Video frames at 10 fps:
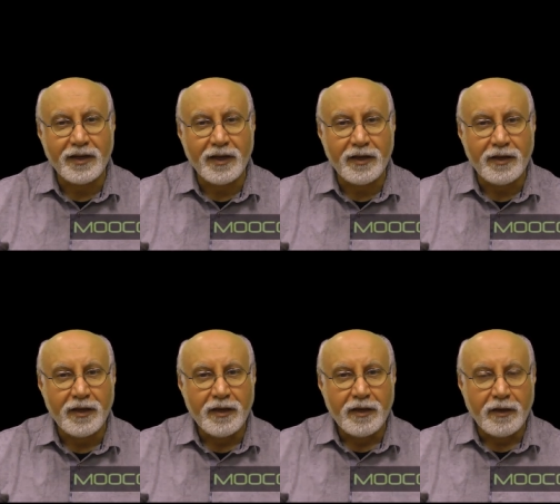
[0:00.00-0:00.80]
a
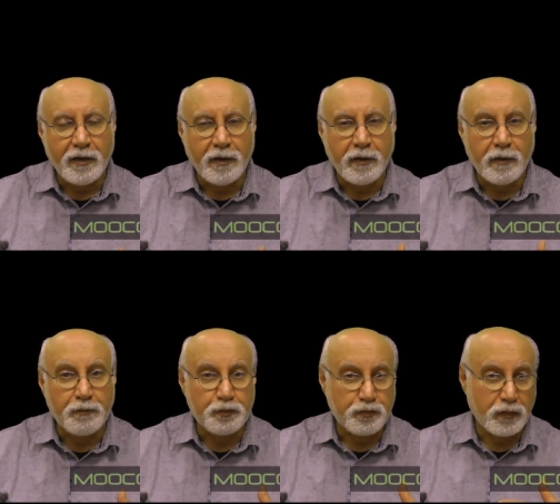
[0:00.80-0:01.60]
uh,
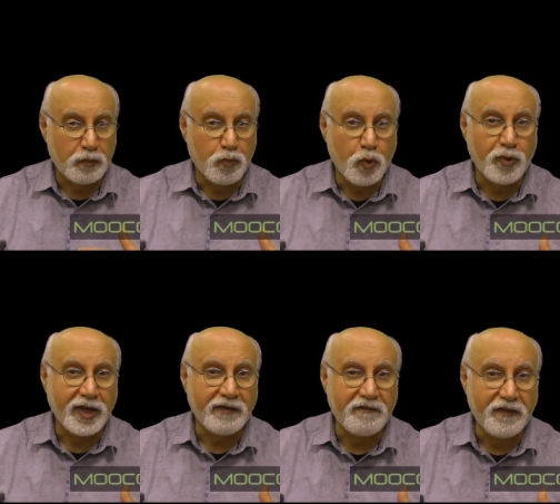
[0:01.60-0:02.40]
more
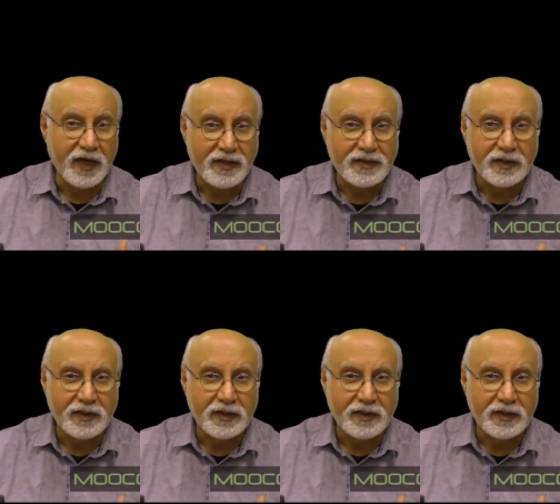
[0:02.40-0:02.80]
advanced